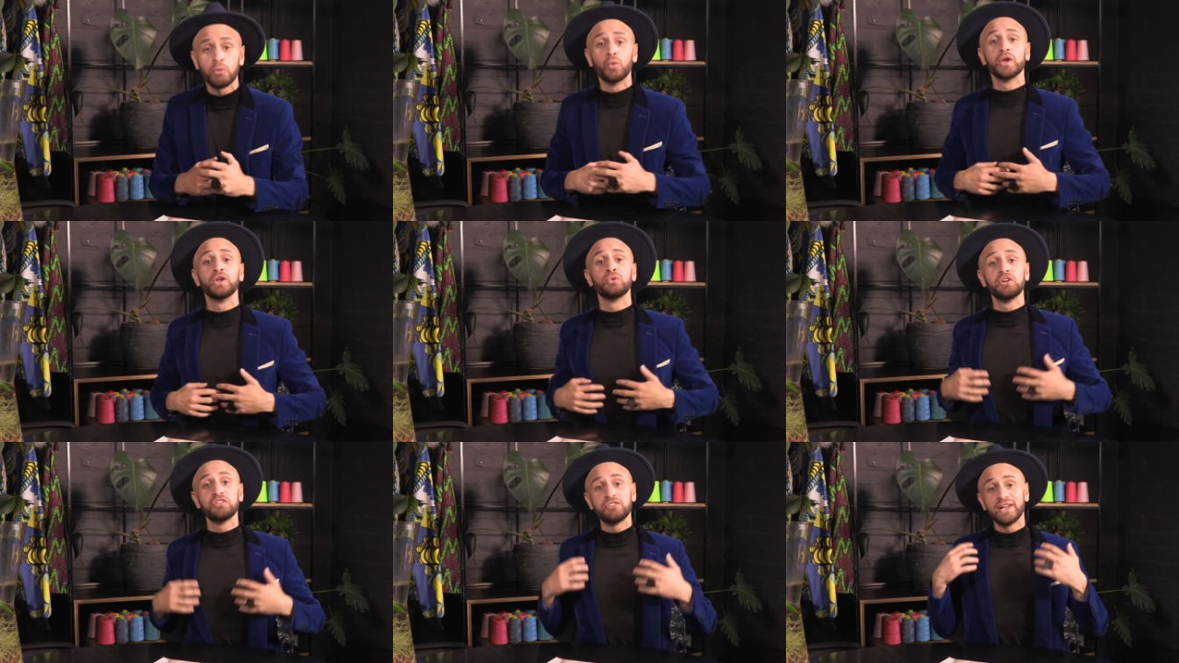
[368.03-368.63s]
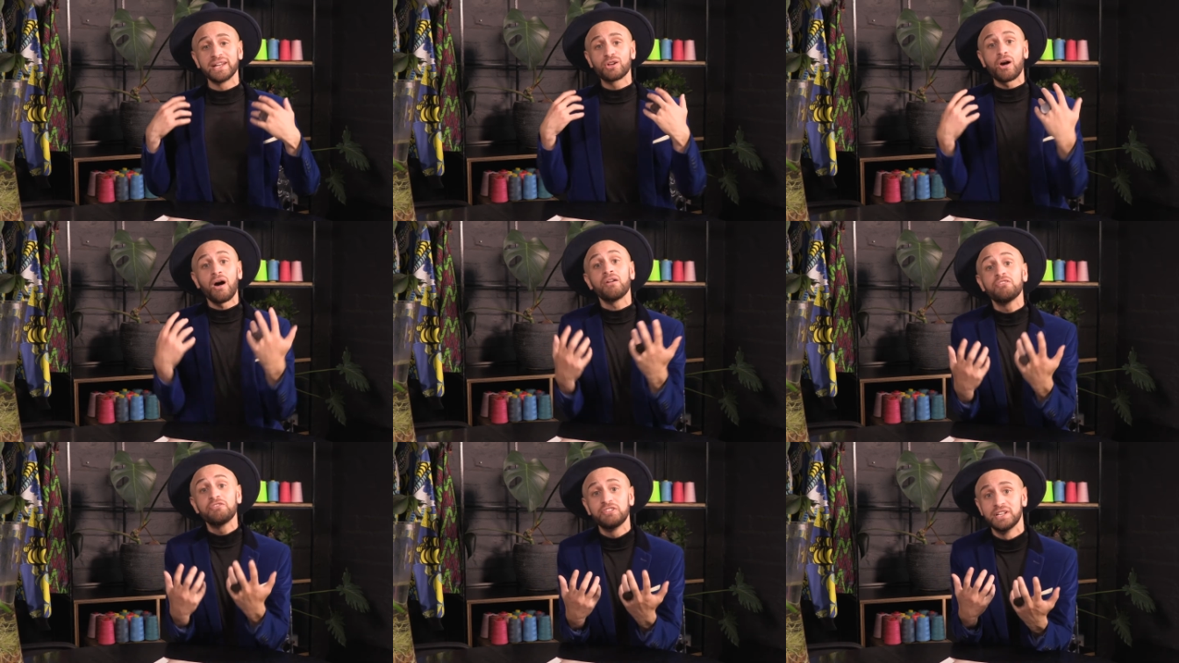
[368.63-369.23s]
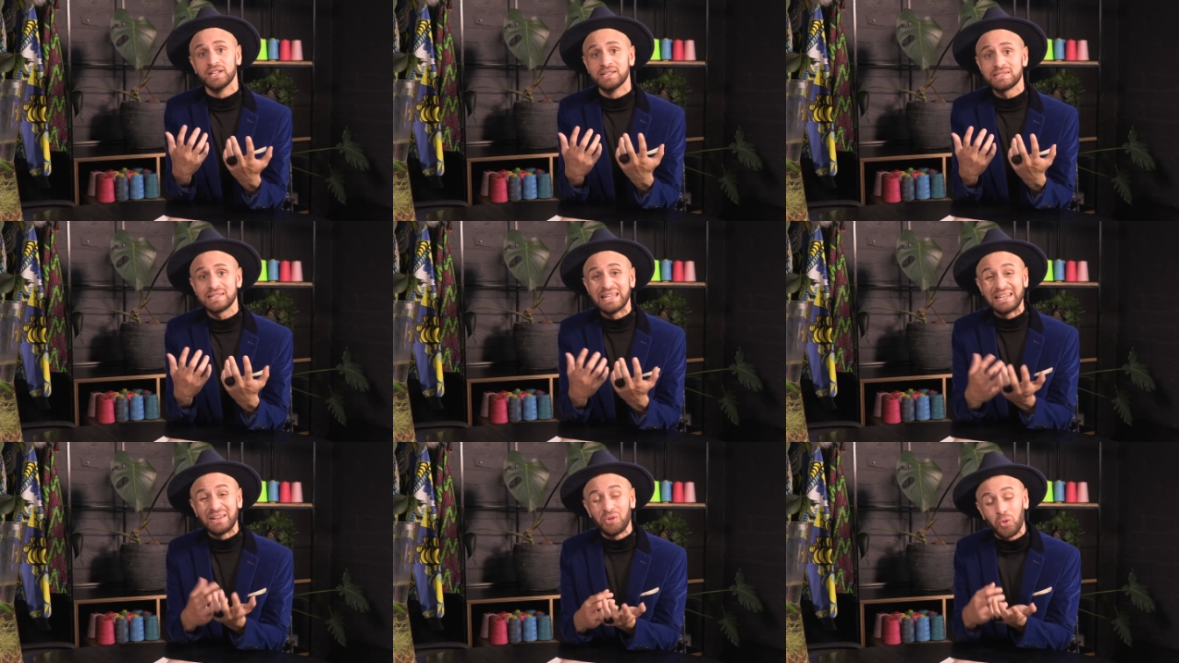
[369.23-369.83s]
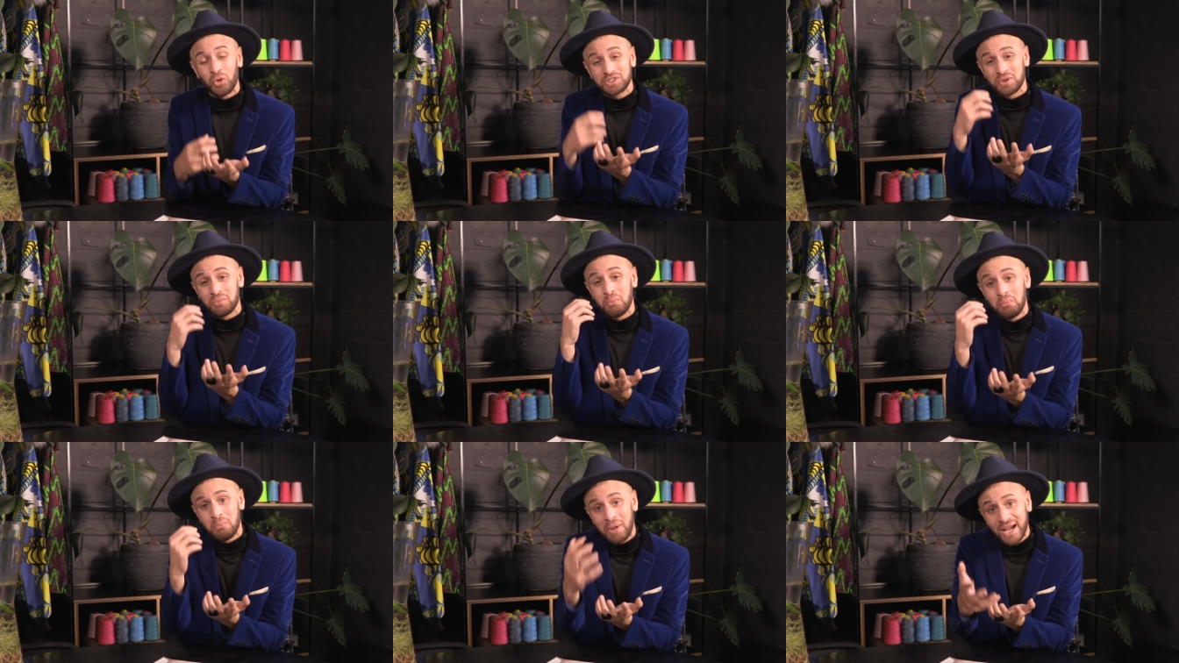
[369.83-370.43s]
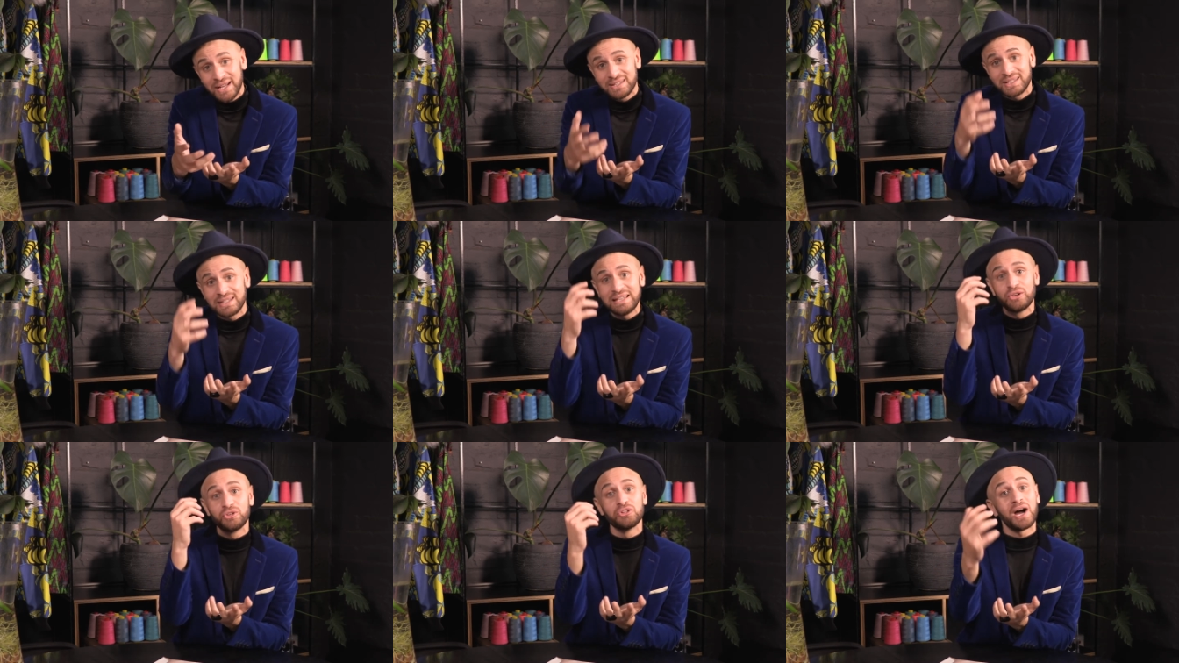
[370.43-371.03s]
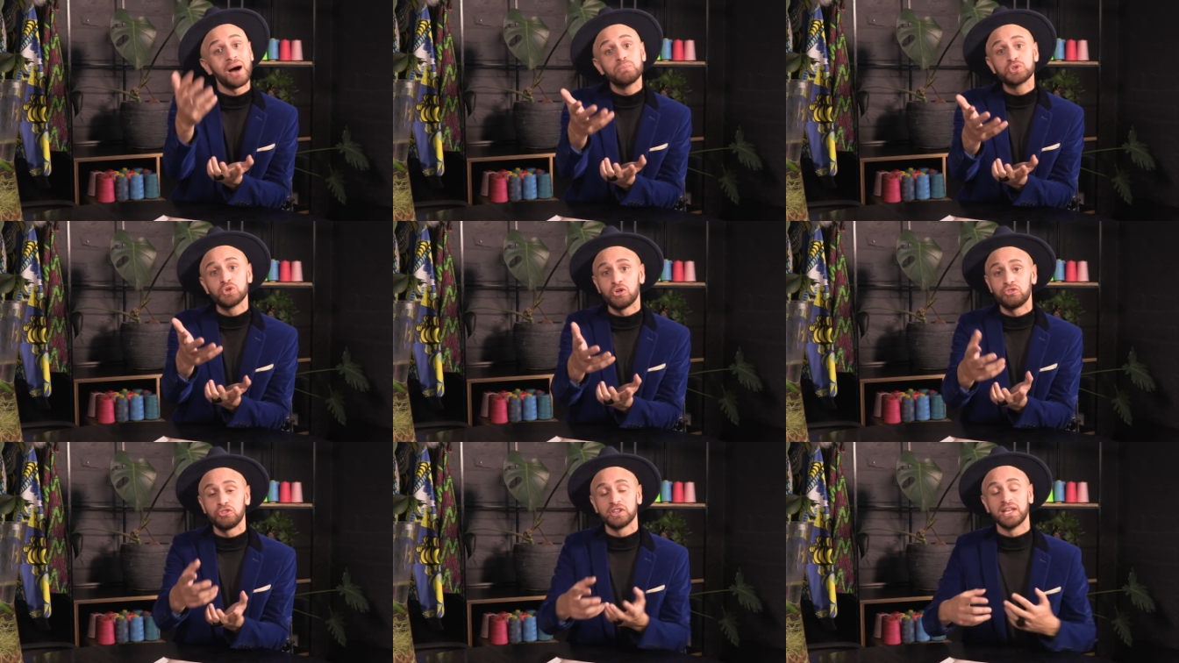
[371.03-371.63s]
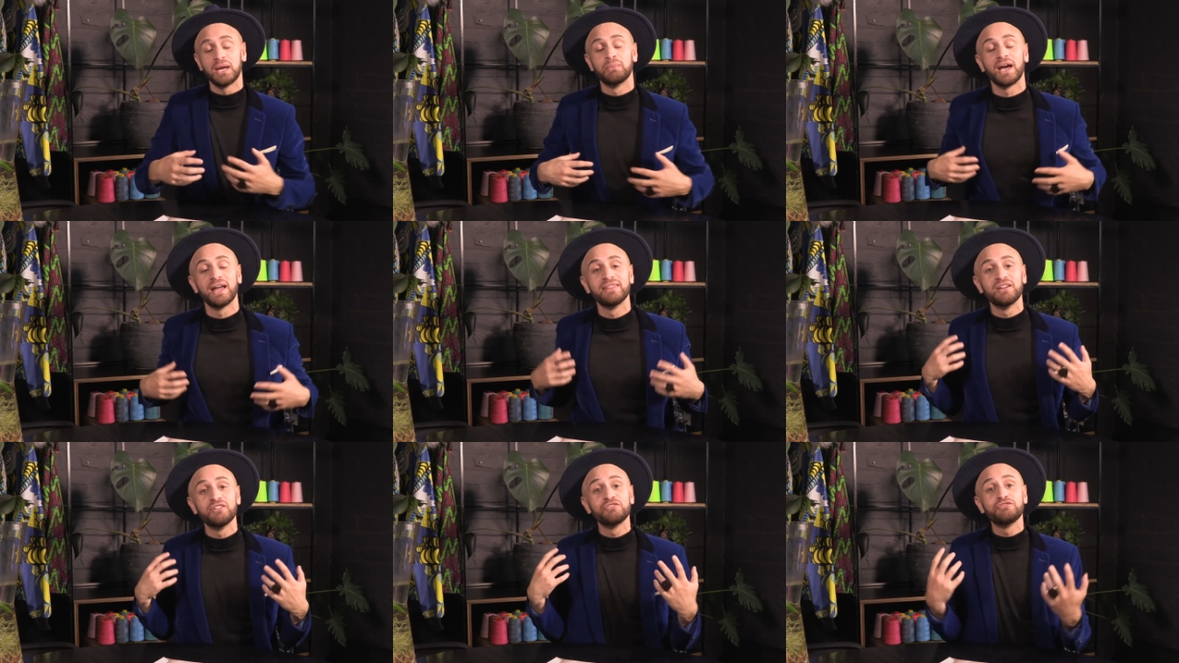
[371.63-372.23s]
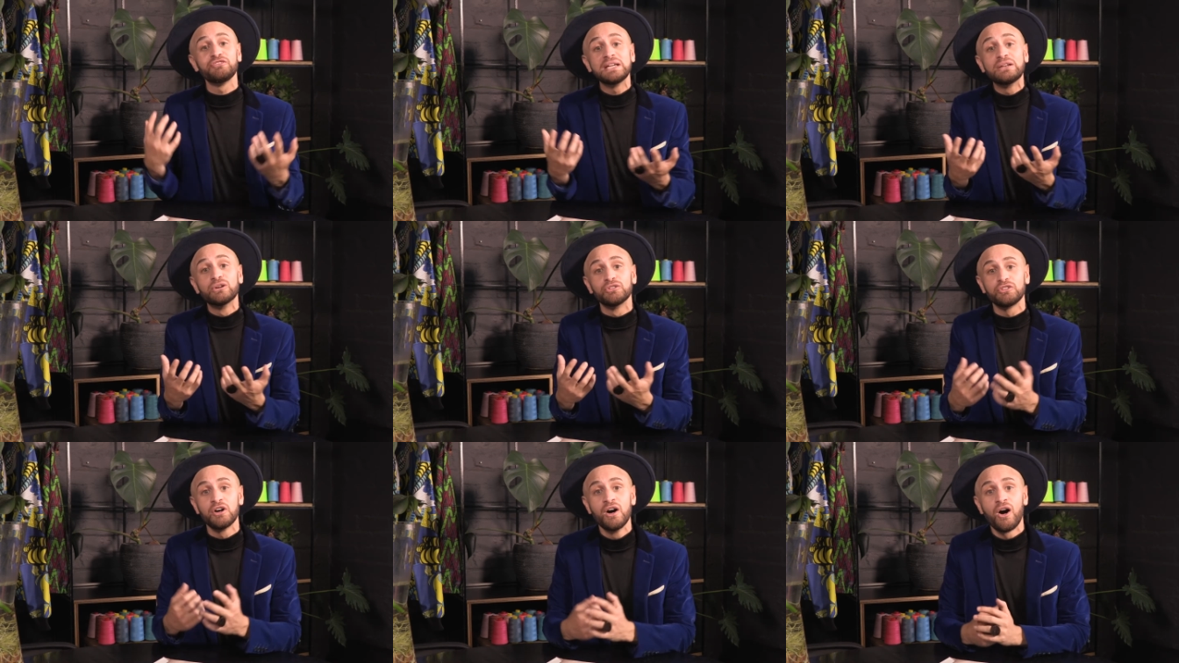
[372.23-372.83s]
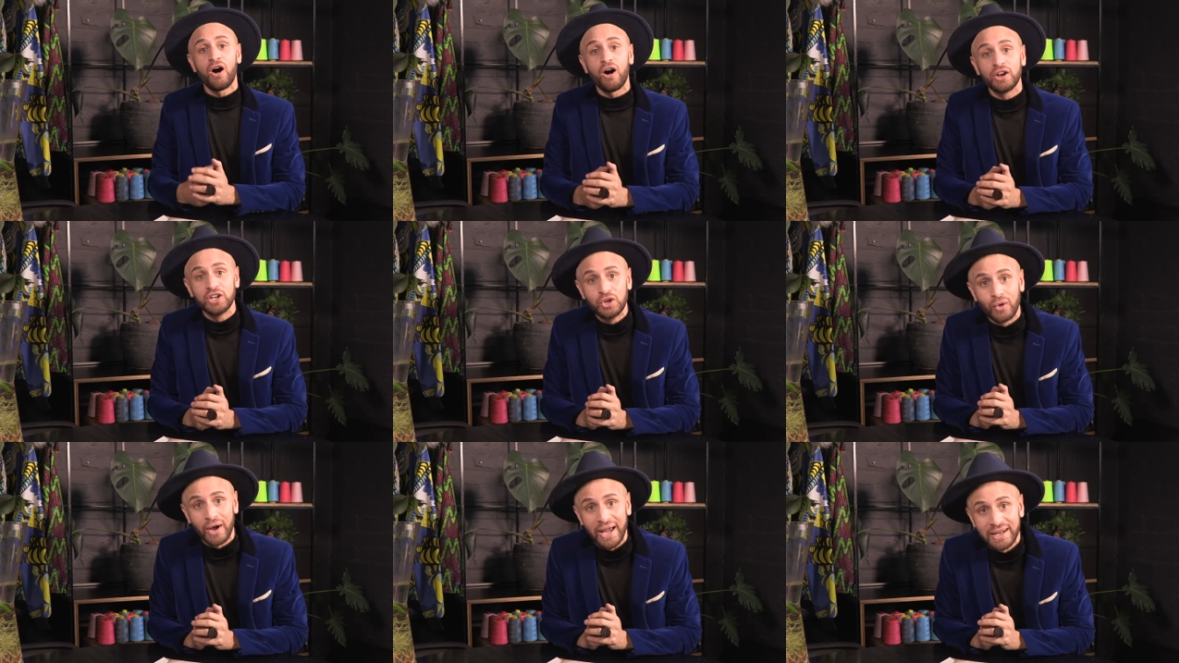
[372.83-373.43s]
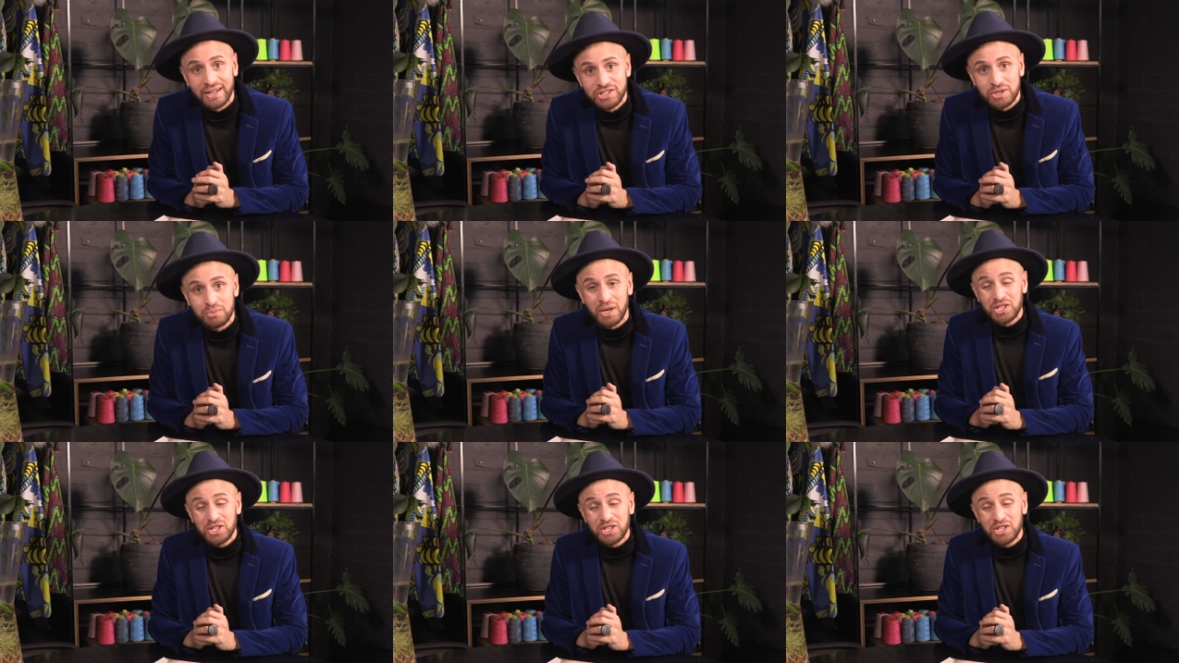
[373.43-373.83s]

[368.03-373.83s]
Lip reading: But when you reflect confidence, it automatically rubs off on them and they feed off on your energy.